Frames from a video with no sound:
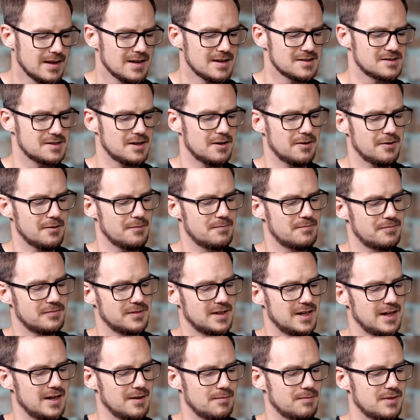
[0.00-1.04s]
So
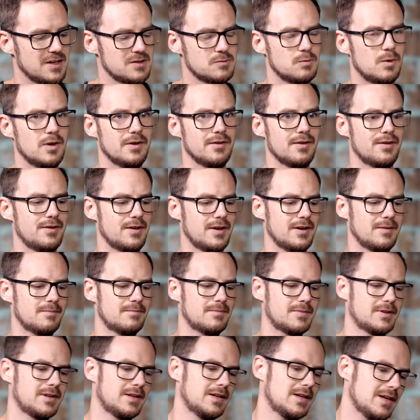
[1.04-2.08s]
yeah, that's one thing.
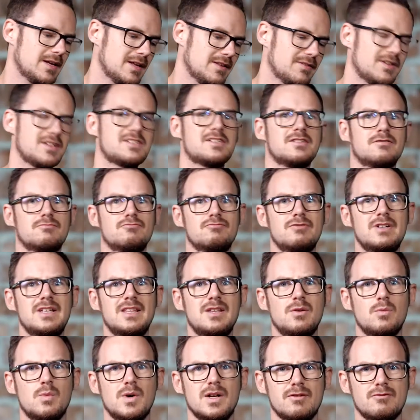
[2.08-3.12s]
This is
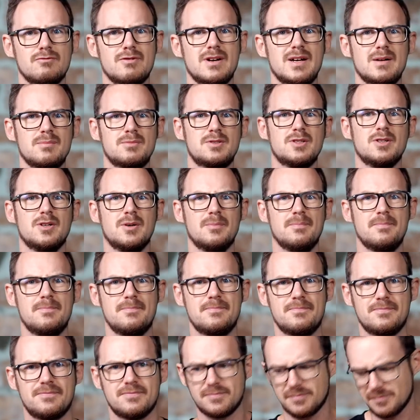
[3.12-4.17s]
really well wrapped up.
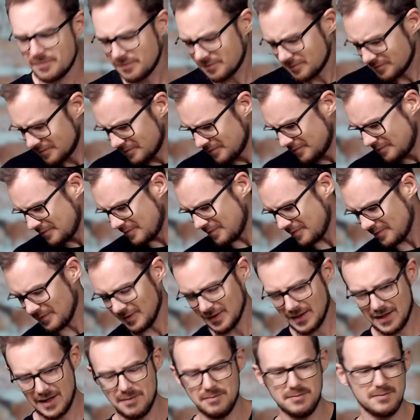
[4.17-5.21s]

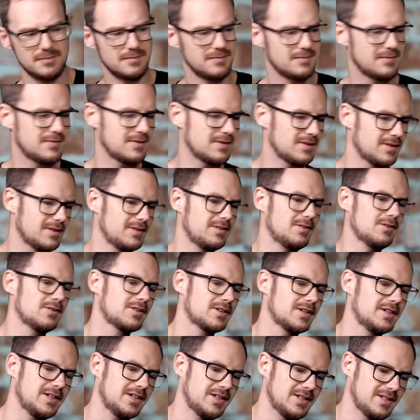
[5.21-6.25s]
I'm not
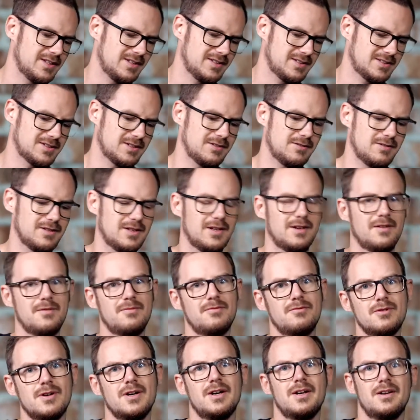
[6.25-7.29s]
gonna do
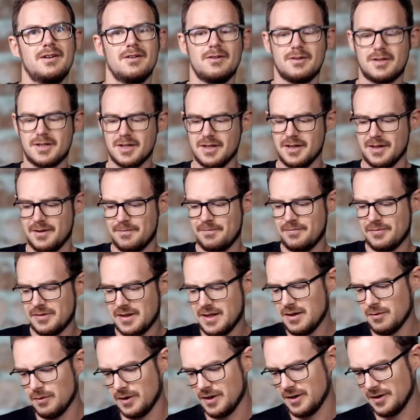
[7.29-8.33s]
that. Right, okay,
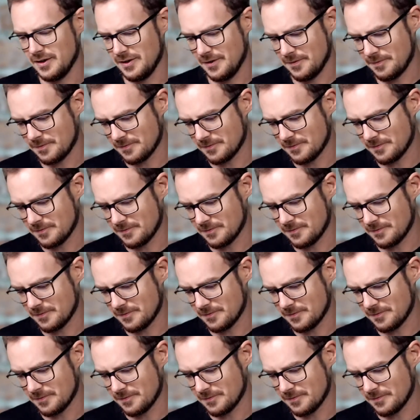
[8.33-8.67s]
here we are.